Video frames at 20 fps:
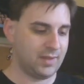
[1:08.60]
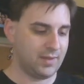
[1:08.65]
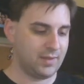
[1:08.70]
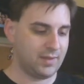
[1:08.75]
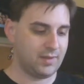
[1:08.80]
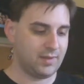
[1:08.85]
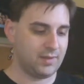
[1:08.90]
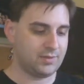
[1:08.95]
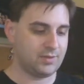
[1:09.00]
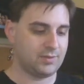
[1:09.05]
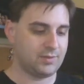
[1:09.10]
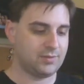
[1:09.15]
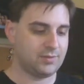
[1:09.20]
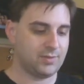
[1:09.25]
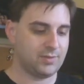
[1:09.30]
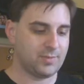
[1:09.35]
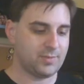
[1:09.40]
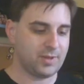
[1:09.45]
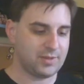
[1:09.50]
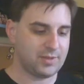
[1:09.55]
Okay, shows
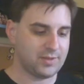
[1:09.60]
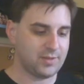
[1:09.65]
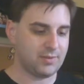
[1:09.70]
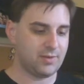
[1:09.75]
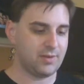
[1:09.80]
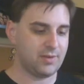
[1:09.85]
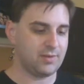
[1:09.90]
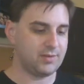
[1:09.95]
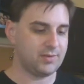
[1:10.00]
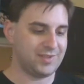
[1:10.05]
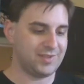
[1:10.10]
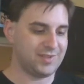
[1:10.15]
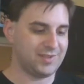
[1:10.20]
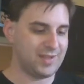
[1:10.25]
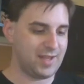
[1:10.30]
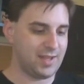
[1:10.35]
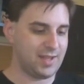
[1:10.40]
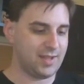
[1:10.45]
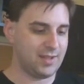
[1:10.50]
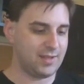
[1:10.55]
her about to go out on
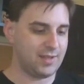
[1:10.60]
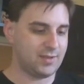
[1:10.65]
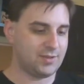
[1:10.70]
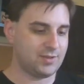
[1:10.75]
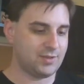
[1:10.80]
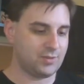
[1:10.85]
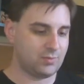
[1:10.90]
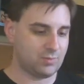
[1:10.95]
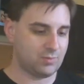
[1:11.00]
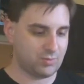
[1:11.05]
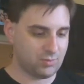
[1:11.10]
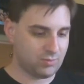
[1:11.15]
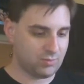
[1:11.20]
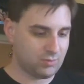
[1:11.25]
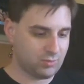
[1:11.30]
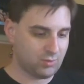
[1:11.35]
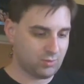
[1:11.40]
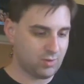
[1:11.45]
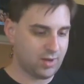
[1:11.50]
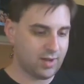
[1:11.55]
stage,
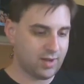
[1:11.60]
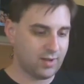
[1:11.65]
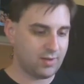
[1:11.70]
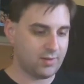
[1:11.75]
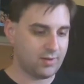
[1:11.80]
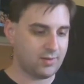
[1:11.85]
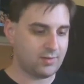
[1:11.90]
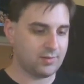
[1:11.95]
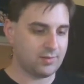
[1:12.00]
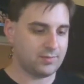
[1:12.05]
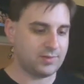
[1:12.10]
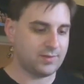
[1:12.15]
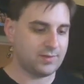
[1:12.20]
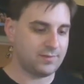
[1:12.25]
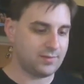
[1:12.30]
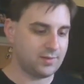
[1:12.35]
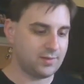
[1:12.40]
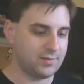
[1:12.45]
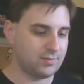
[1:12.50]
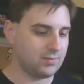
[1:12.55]
crowd,
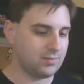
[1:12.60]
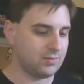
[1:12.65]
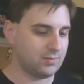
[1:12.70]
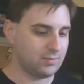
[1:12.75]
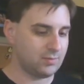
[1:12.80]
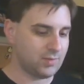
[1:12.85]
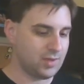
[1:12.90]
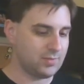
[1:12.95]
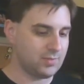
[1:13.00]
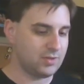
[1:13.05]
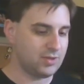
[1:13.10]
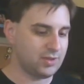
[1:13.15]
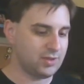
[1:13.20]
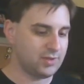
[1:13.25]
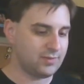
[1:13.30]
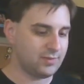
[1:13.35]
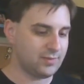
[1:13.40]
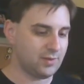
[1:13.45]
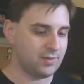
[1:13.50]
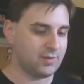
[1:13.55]
different images
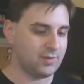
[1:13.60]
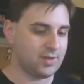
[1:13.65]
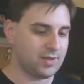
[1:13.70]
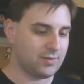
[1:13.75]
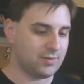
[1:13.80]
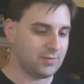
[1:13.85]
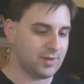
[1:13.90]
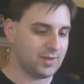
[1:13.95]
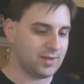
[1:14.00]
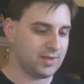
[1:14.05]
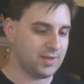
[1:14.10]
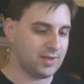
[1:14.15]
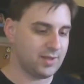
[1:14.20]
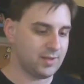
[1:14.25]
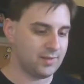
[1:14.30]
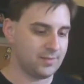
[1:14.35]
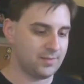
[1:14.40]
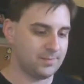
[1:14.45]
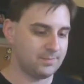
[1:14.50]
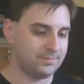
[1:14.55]
of her getting
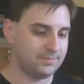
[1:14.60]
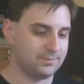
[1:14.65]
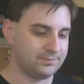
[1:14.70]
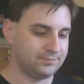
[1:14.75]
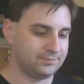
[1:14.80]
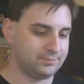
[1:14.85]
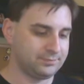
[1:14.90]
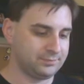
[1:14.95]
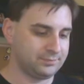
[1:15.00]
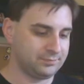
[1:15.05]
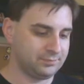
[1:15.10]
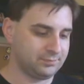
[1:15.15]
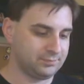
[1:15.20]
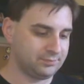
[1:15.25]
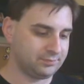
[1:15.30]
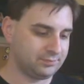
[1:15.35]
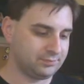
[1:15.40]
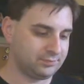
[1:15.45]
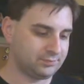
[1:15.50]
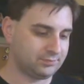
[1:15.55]
ready. You know
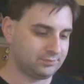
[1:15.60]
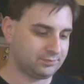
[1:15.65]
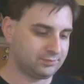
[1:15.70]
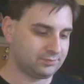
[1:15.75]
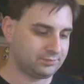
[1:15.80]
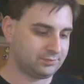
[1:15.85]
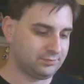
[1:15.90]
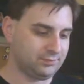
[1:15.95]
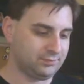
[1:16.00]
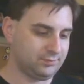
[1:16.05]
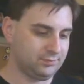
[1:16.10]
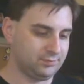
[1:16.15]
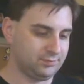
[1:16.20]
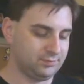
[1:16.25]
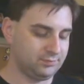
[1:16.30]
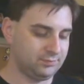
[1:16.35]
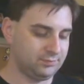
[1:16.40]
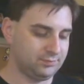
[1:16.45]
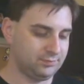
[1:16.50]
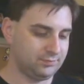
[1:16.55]
what it feels like to not
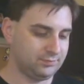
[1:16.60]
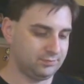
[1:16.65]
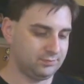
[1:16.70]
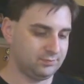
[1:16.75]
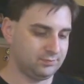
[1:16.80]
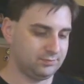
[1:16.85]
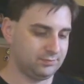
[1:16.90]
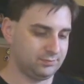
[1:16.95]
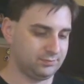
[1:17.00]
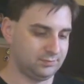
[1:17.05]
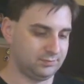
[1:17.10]
believe in myself.